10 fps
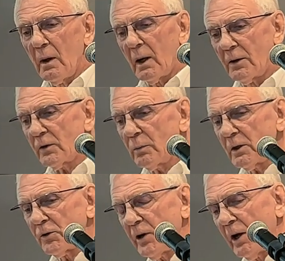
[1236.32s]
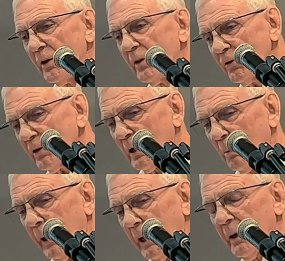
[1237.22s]
I just wanted to show you this little
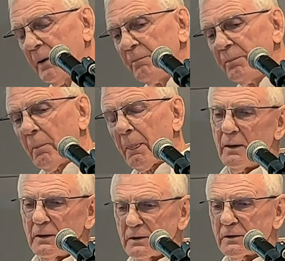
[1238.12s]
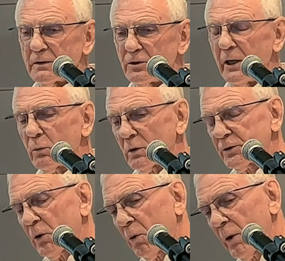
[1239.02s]
picture. This is the general
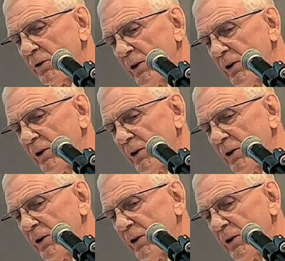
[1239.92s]
store in